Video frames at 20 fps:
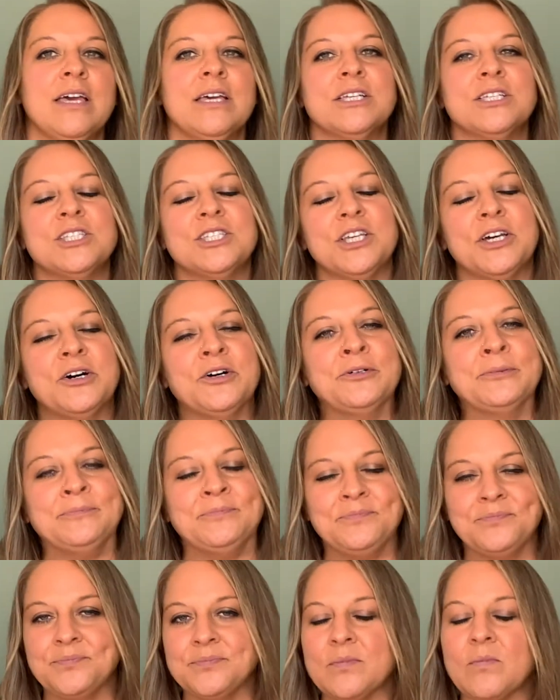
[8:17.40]
So
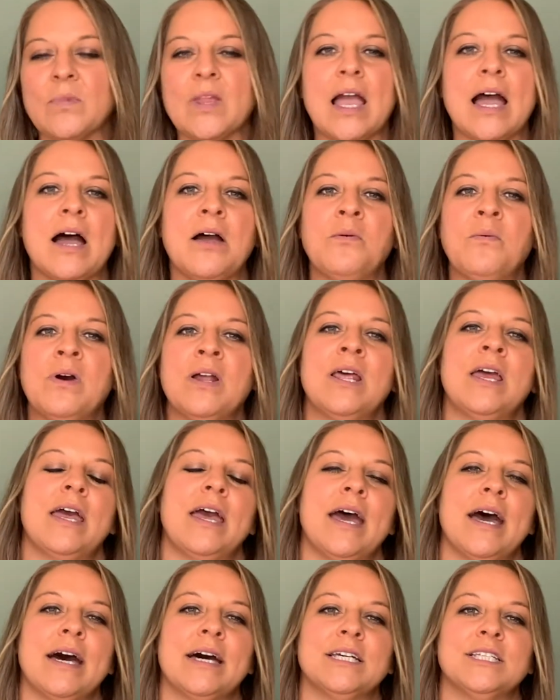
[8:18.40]
I want to
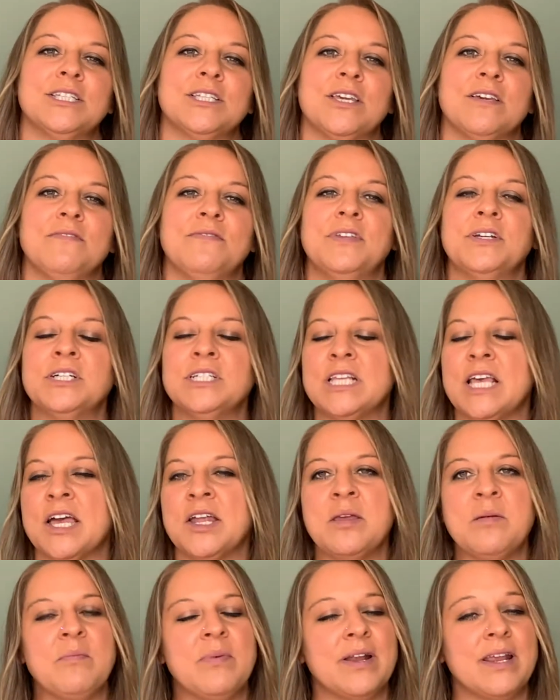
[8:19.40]
ask if there's
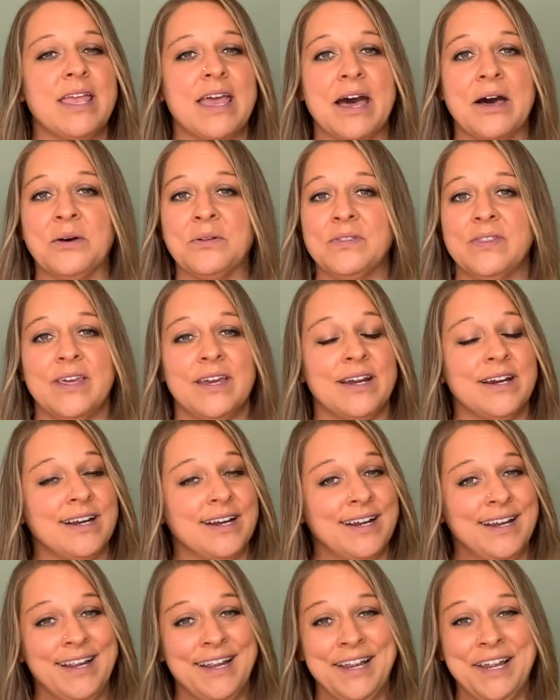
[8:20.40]
anybody out there
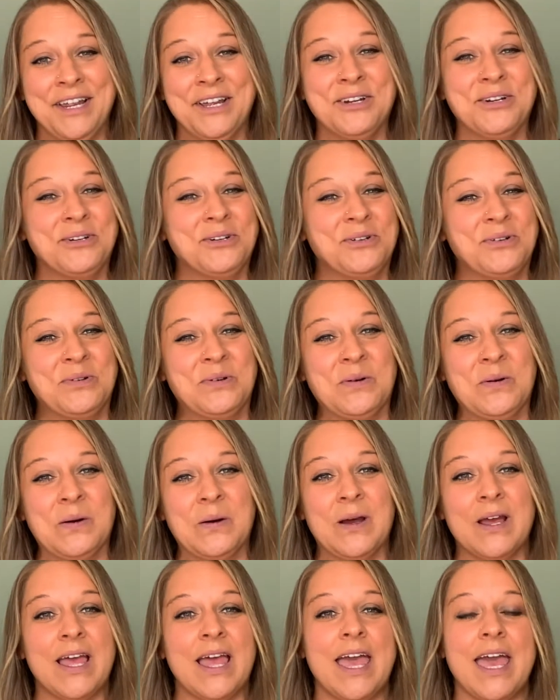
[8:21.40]
who
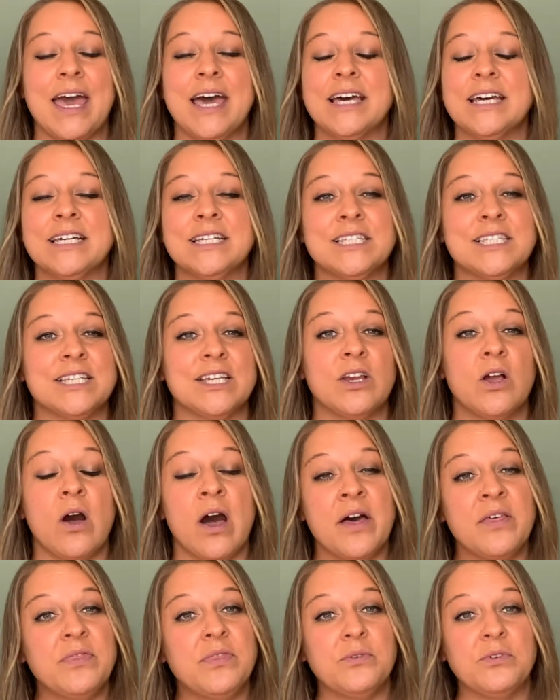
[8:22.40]
has
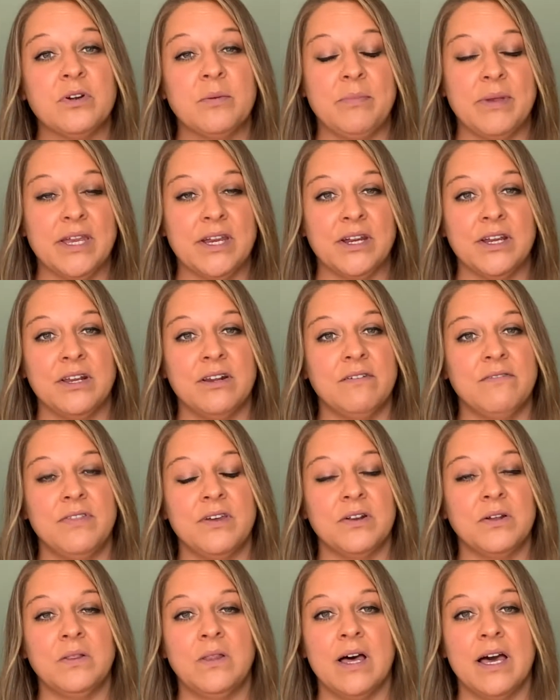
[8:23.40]
gone through a period of
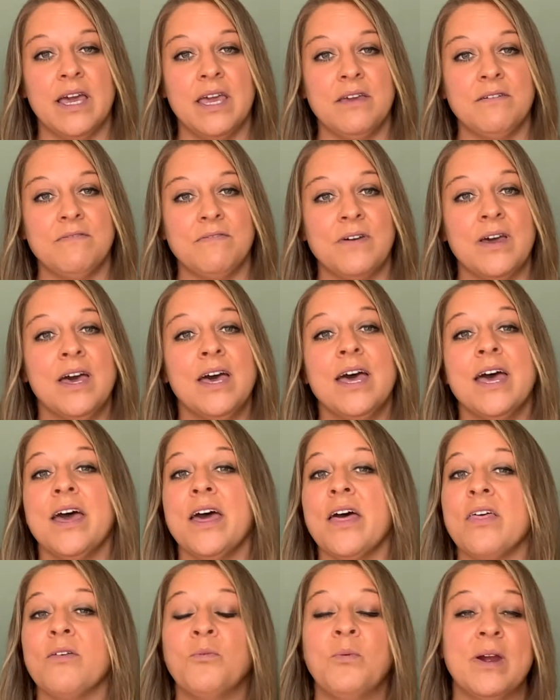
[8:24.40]
their life
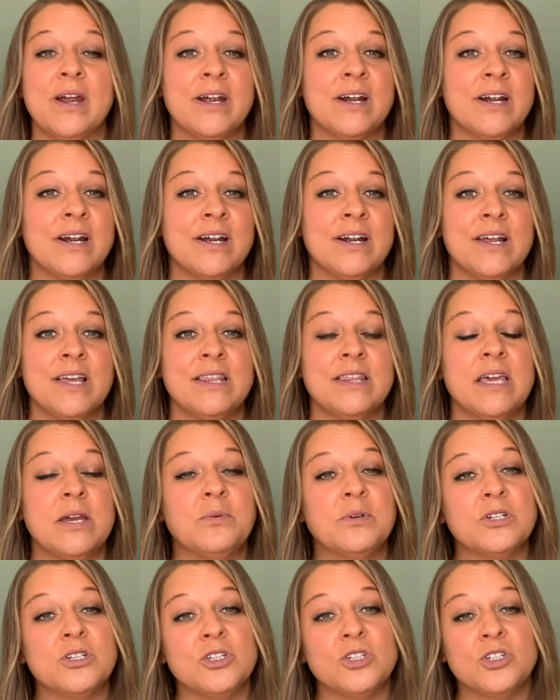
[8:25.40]
where they
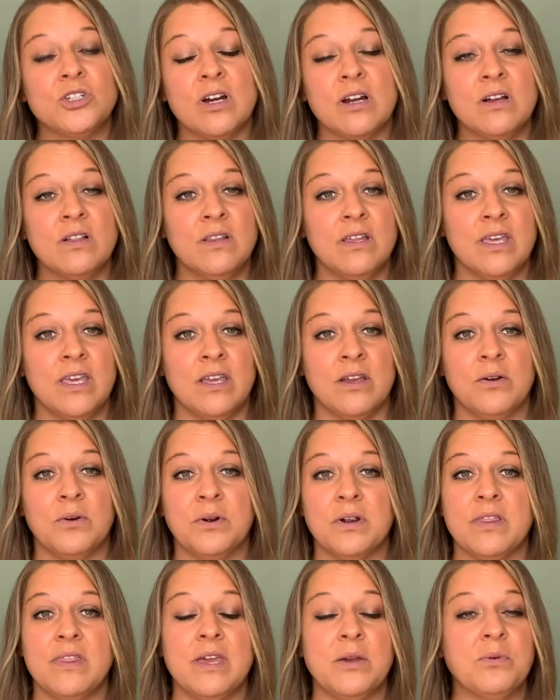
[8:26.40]
were struggling or
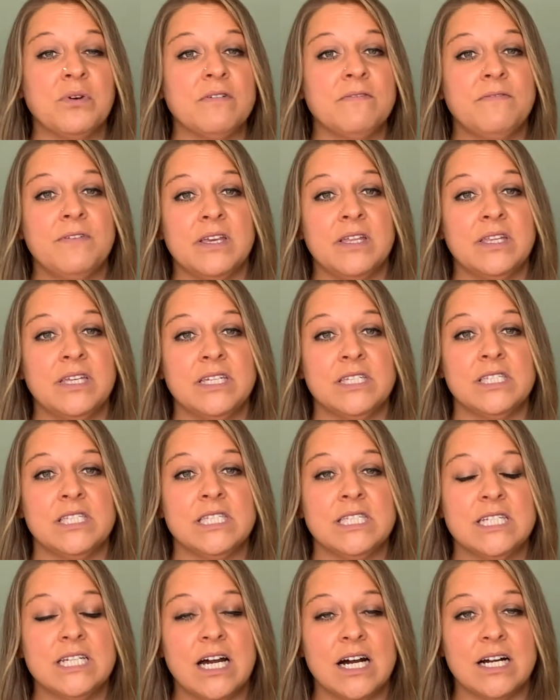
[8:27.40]
they were feeling
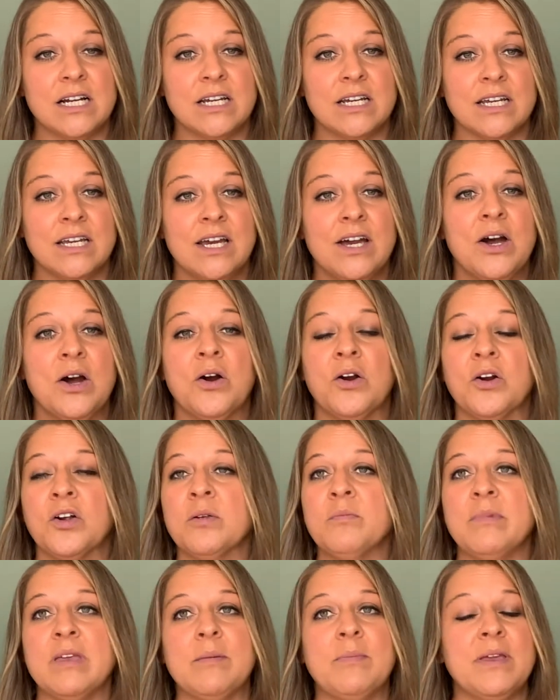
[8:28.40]
stuck, or
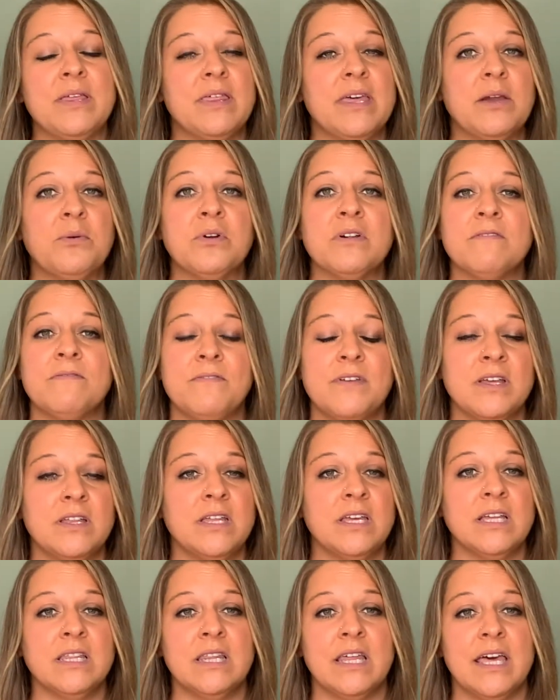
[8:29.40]
maybe they were
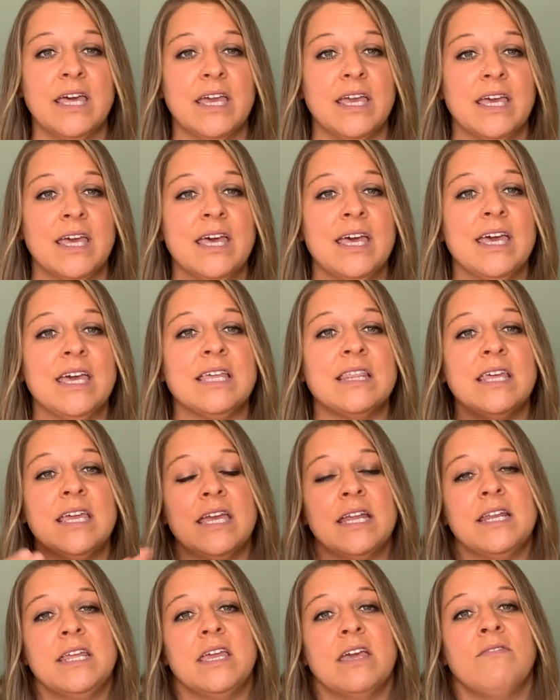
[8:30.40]
feeling like they
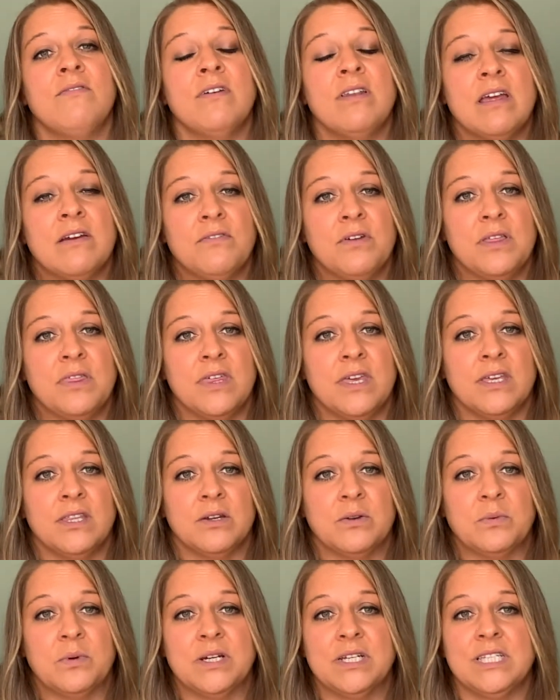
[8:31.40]
had given everything there
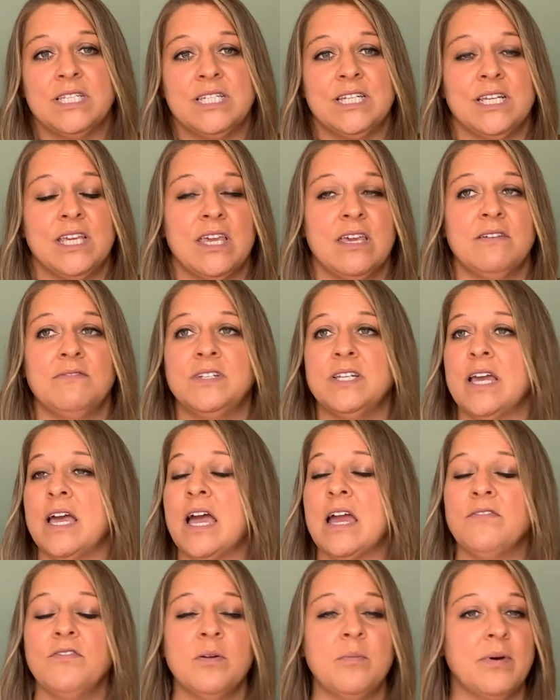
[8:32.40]
was to give to
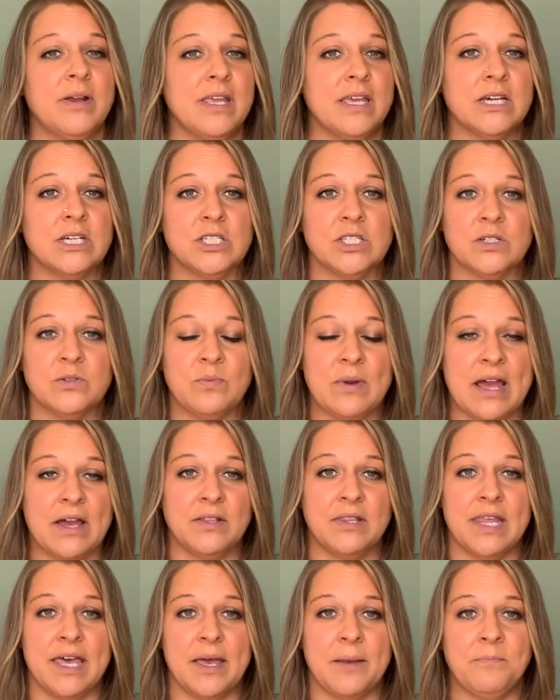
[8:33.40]
everybody else around
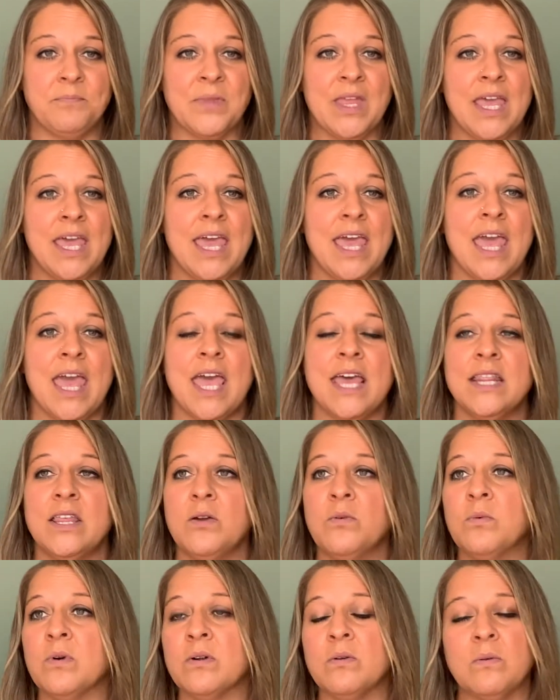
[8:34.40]
them and they
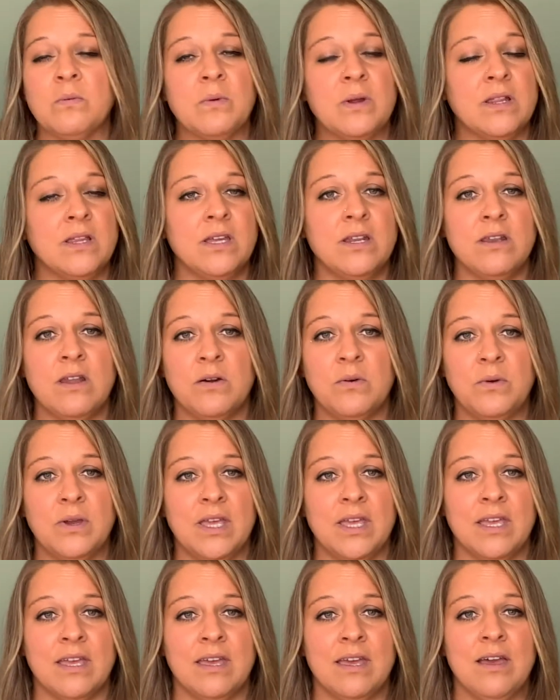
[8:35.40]
weren't really
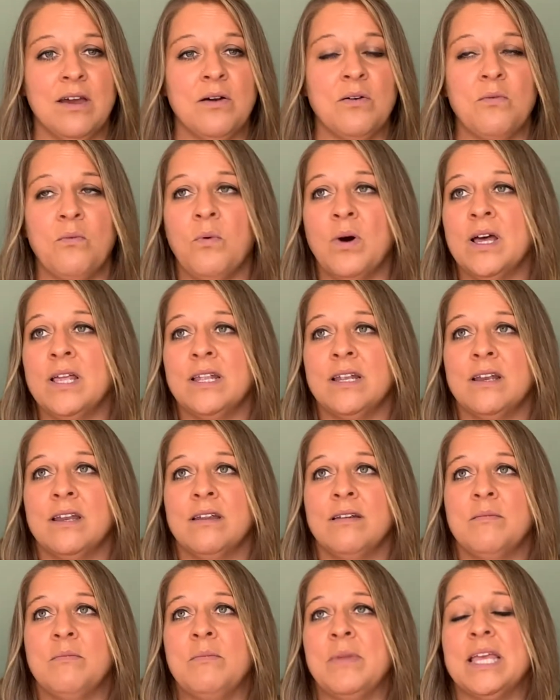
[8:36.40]
knowing what
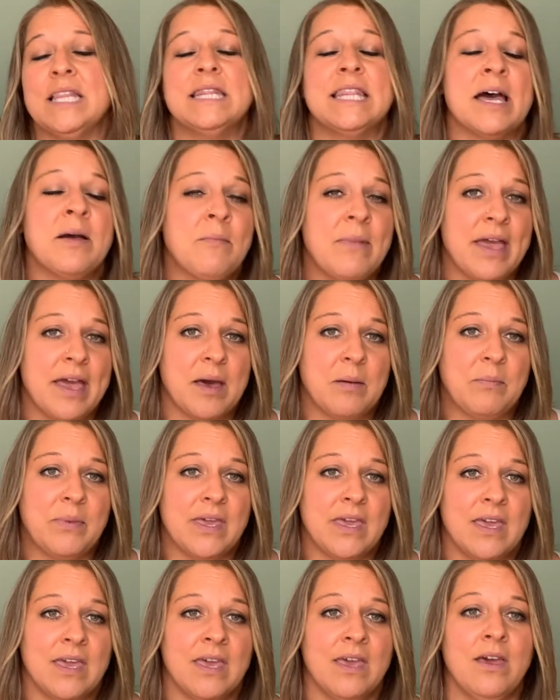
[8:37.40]
made them
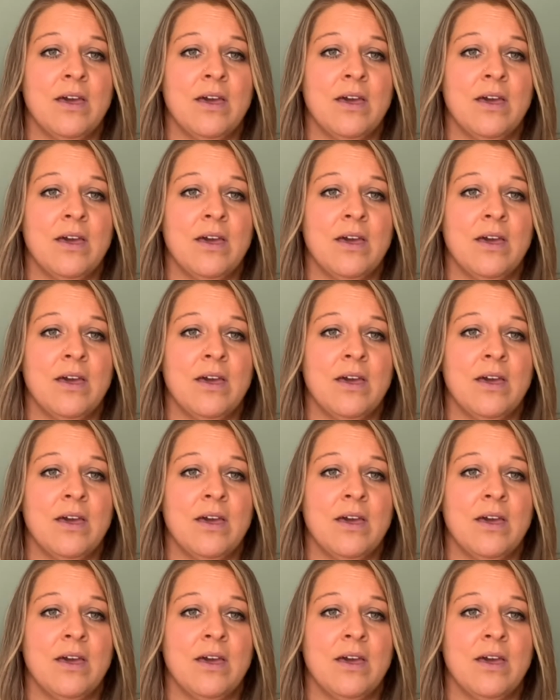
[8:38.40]
happy.